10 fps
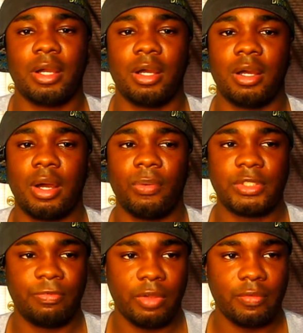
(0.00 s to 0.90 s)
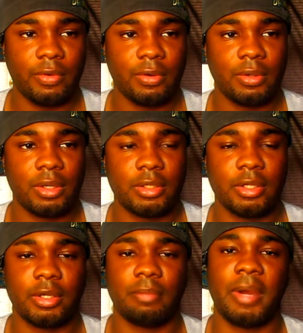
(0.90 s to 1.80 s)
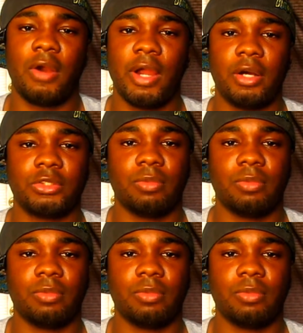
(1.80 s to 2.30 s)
I always favor the powerhouse